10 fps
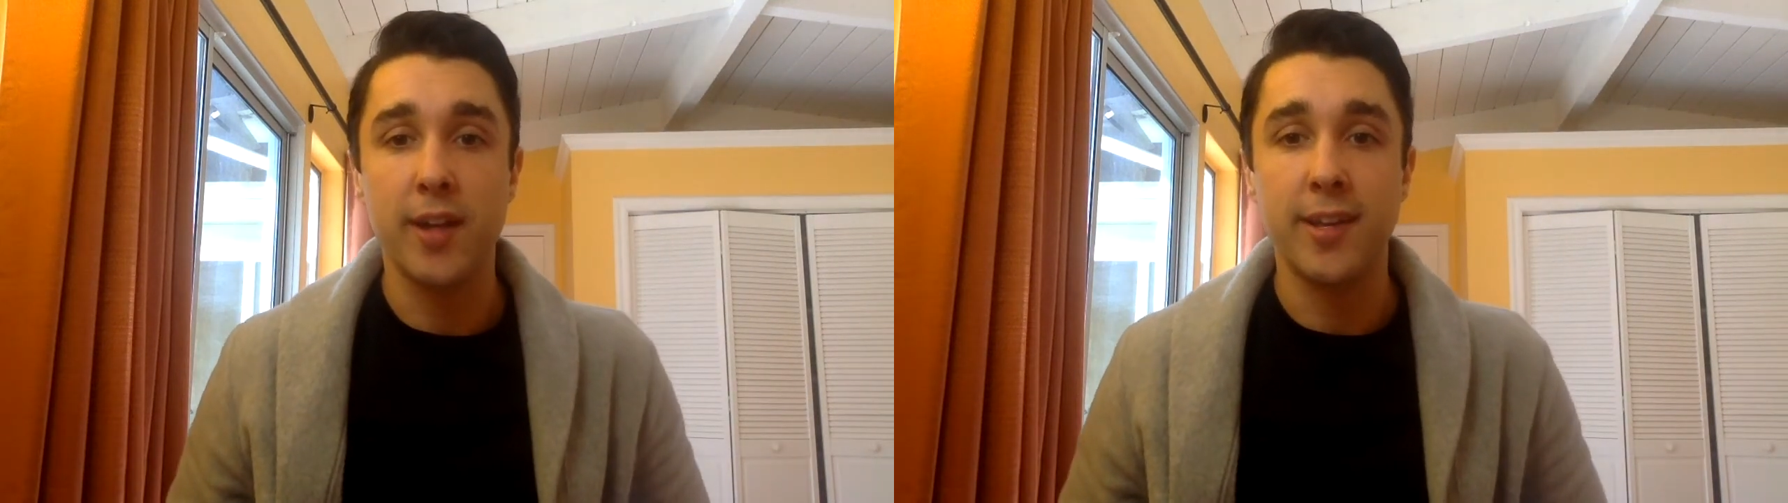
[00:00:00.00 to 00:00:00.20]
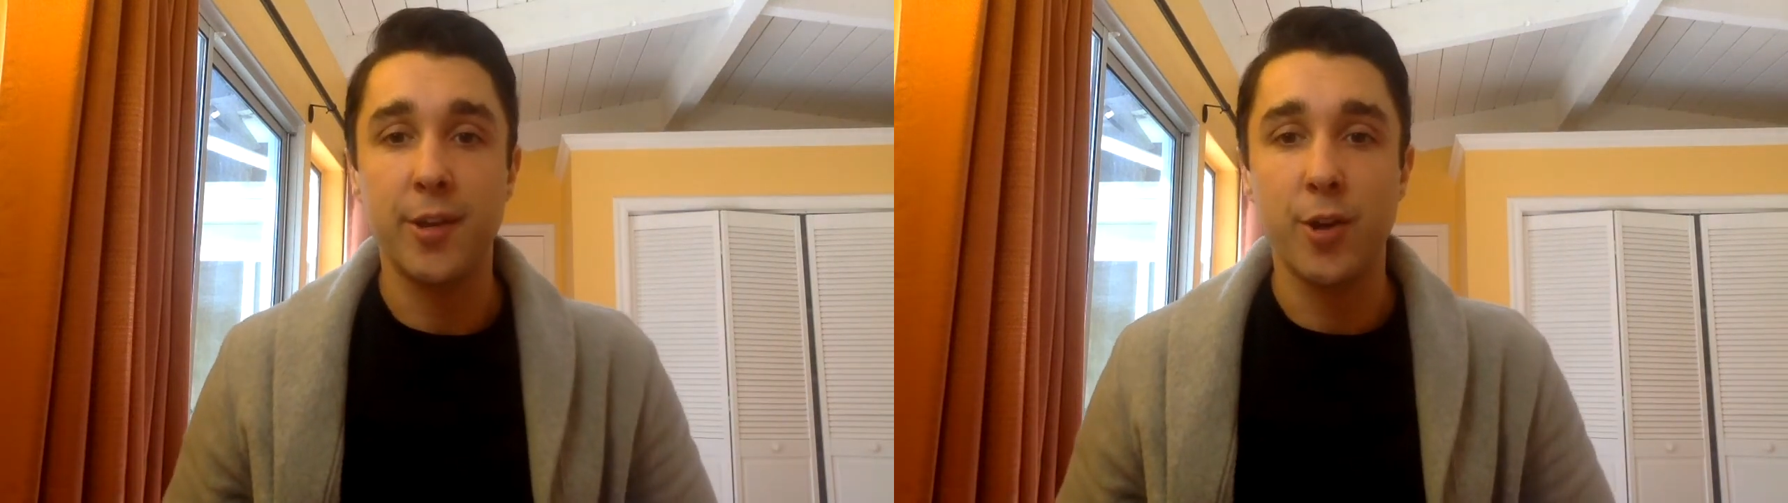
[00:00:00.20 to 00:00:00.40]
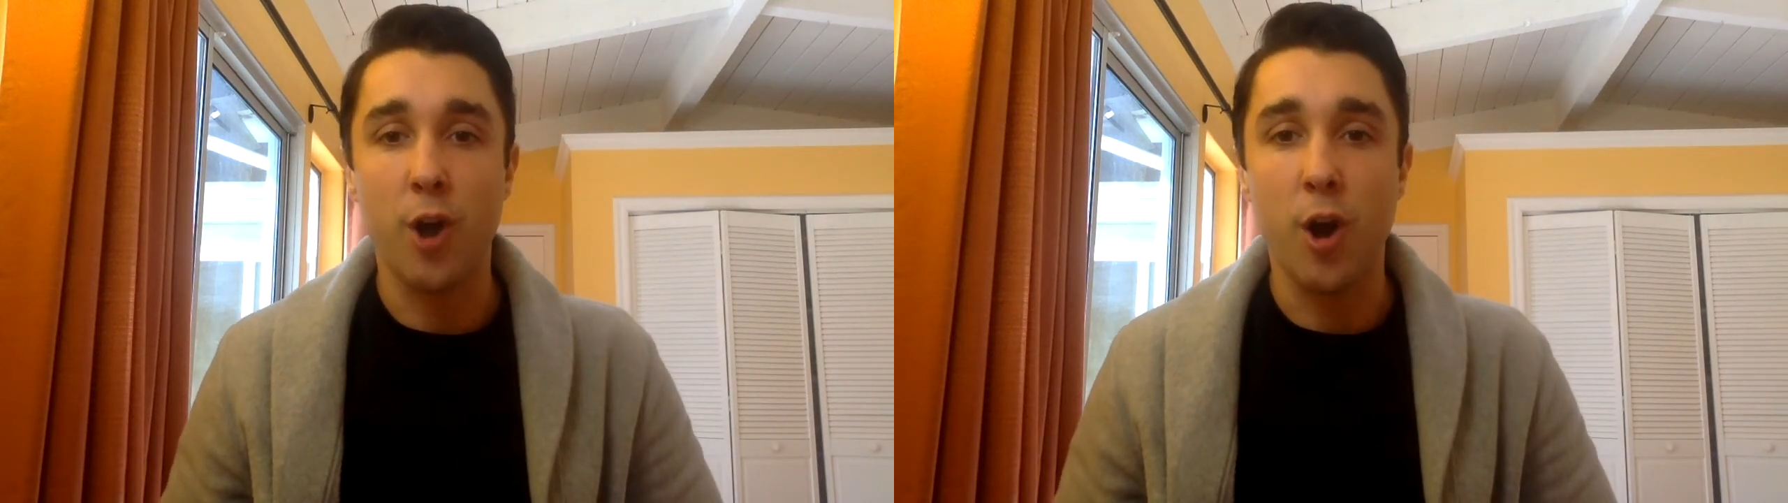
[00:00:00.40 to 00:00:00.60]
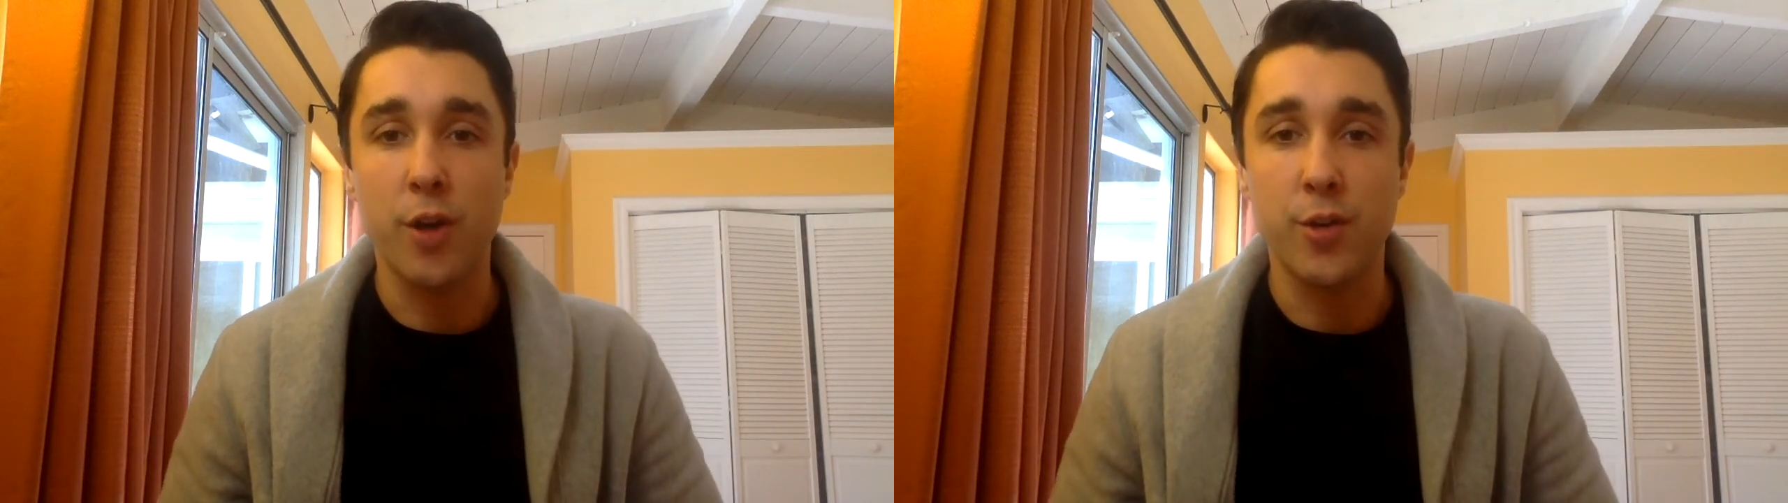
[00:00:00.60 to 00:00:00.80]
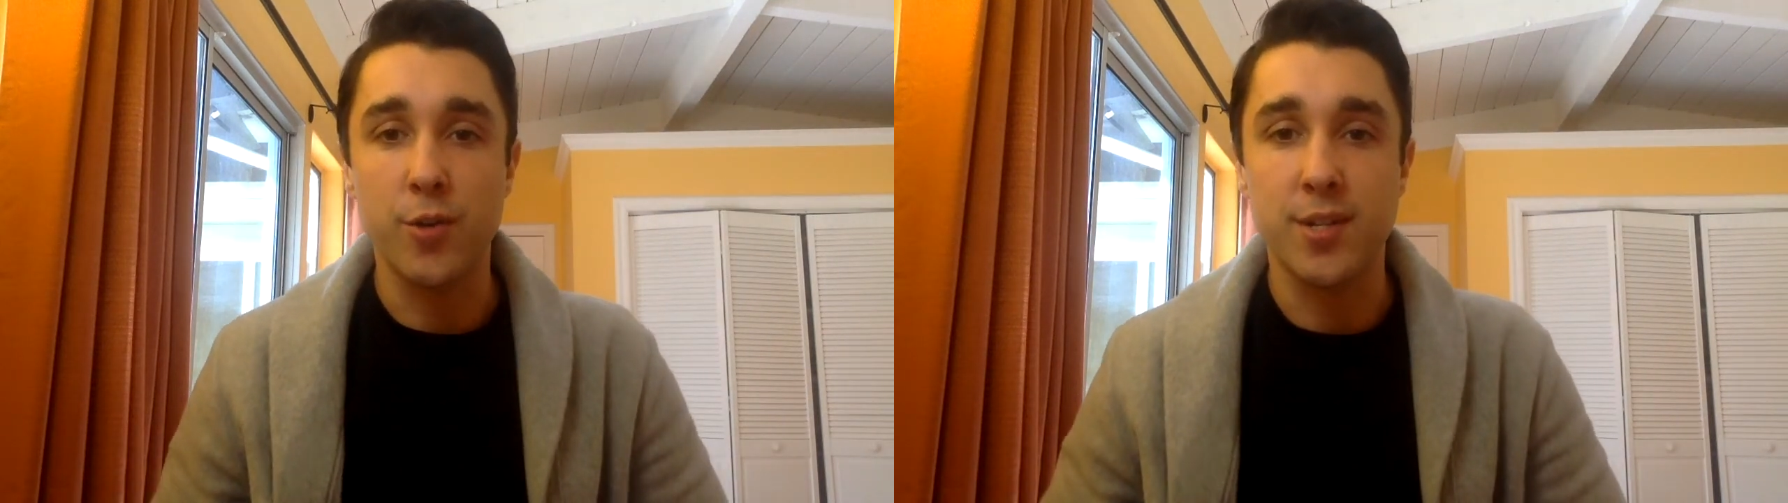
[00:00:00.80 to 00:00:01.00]
here are
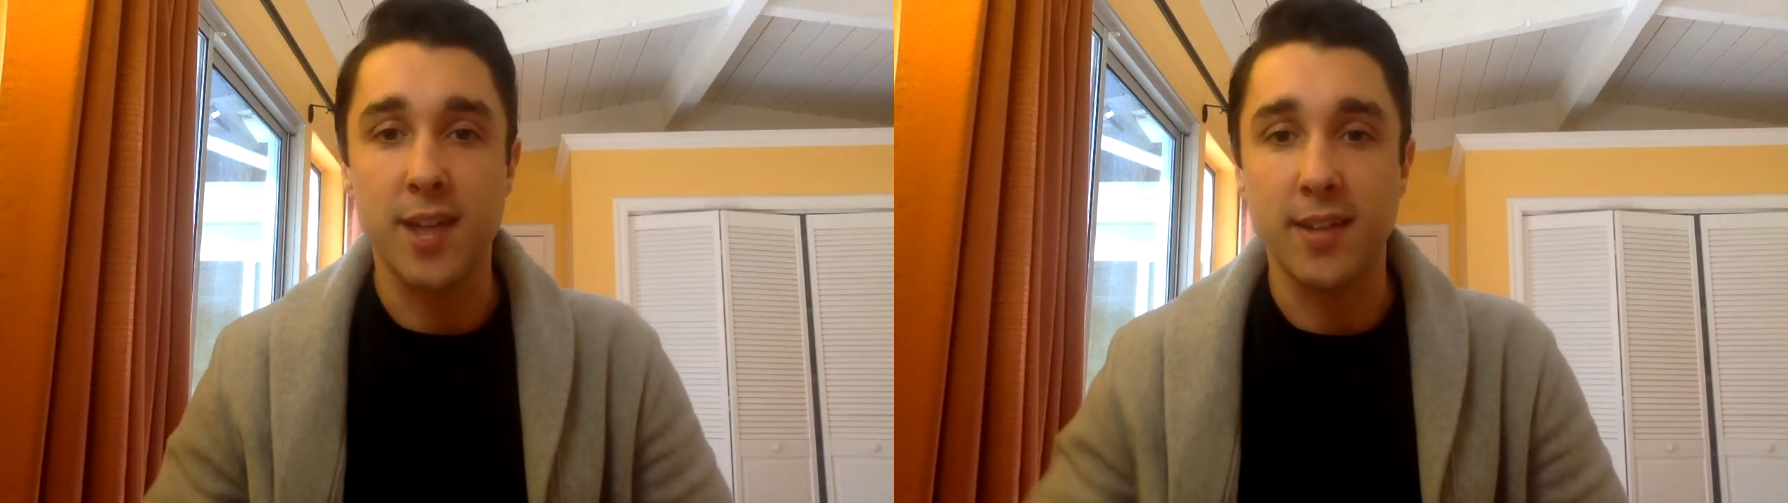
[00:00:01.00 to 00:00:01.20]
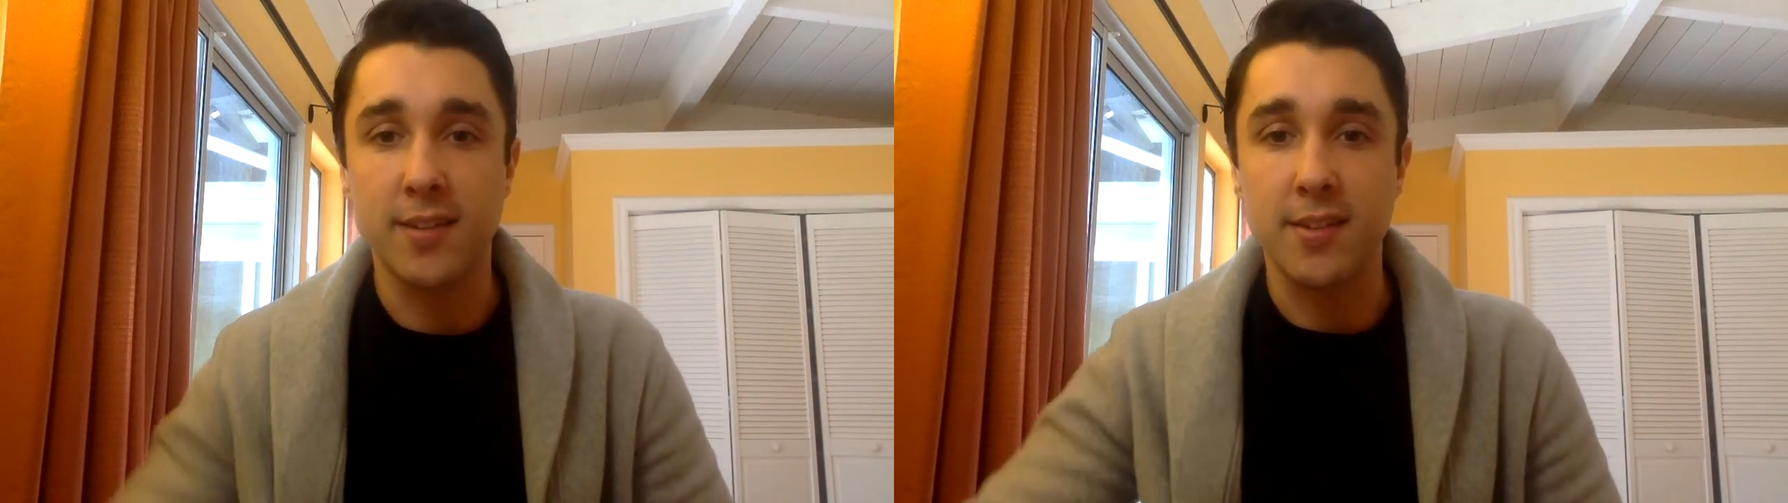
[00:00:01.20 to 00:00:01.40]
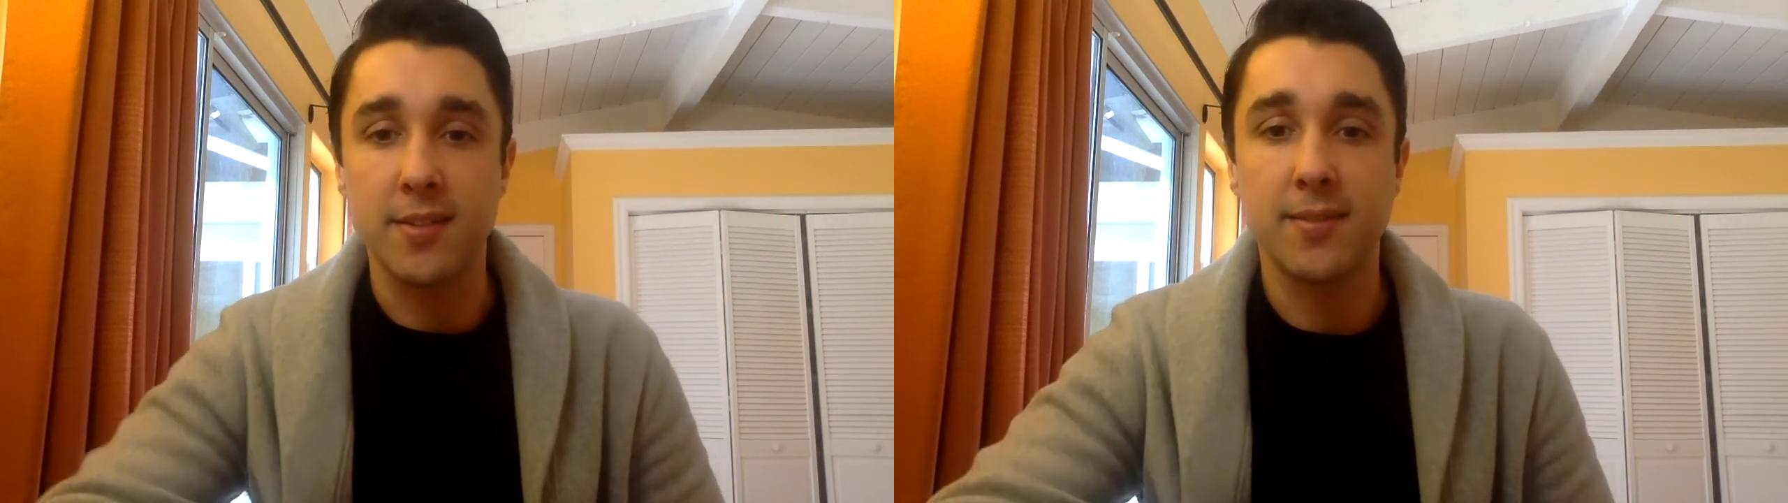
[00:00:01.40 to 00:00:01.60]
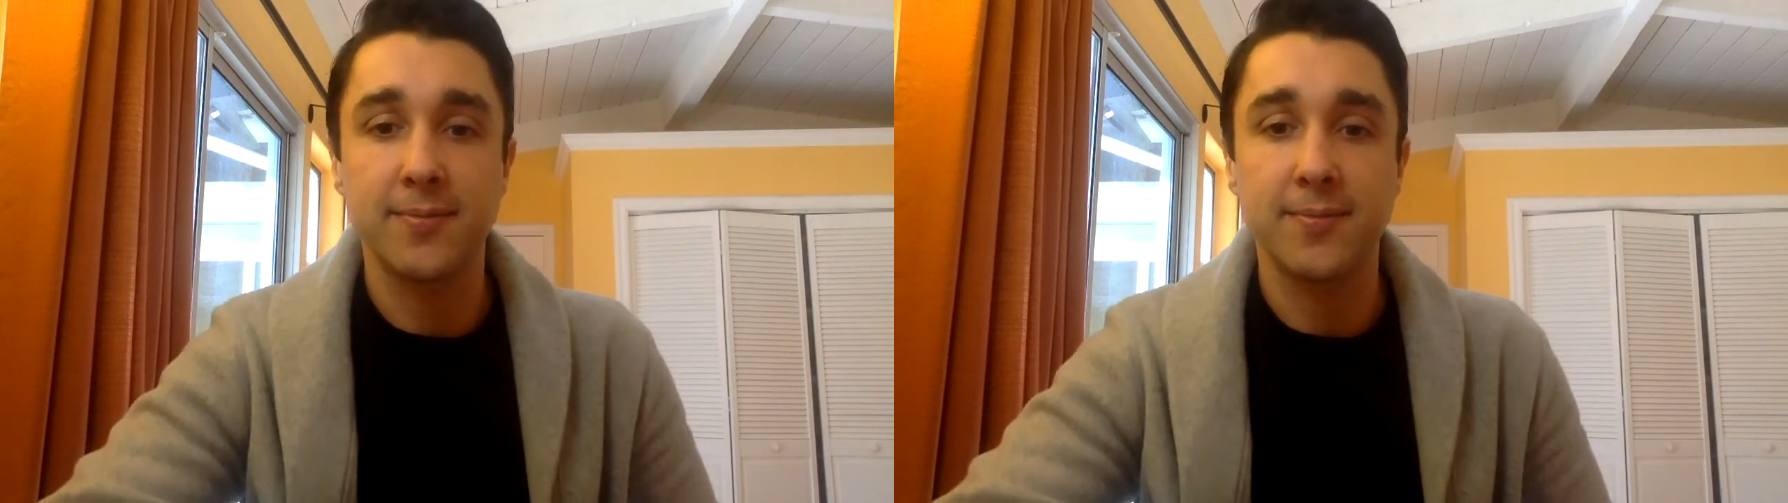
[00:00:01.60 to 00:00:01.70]
your sentences.